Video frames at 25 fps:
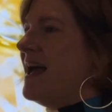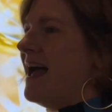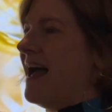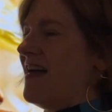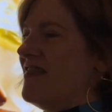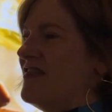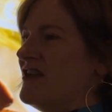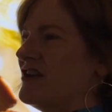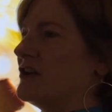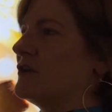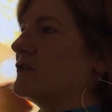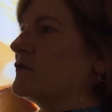
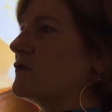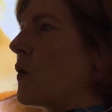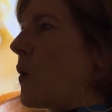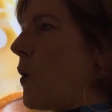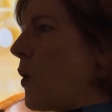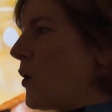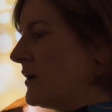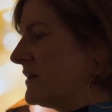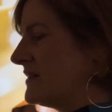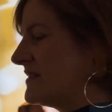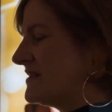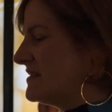And then of
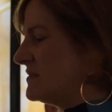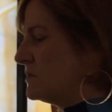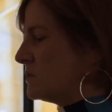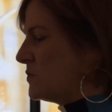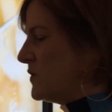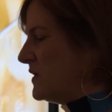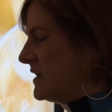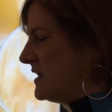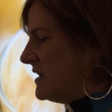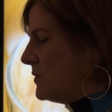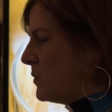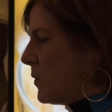course,
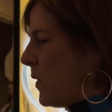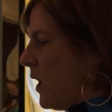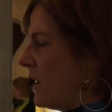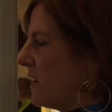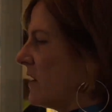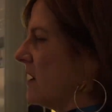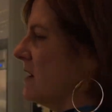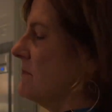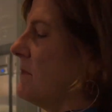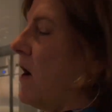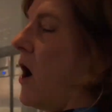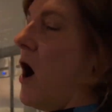we
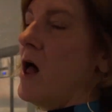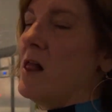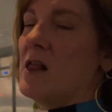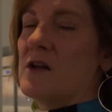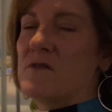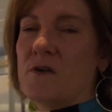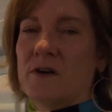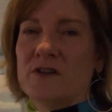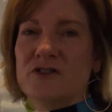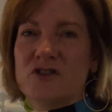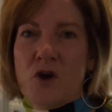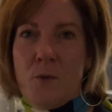welcome all
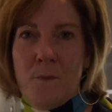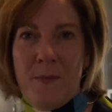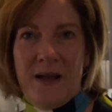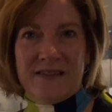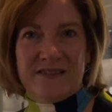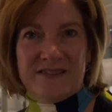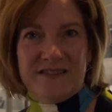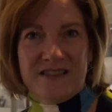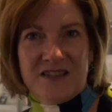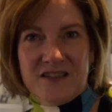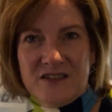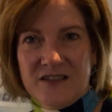of our
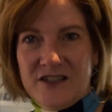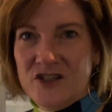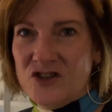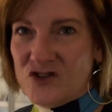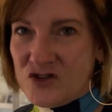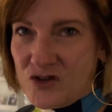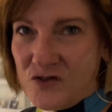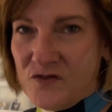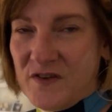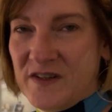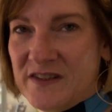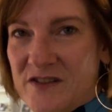domestic
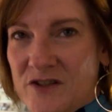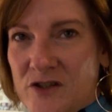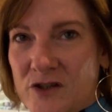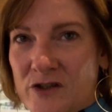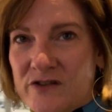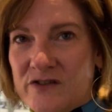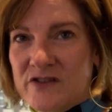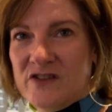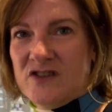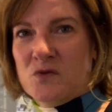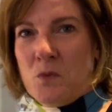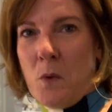leisure
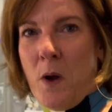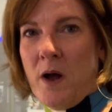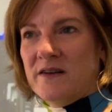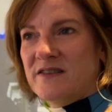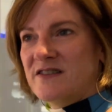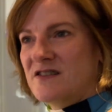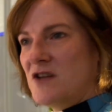visitors as well.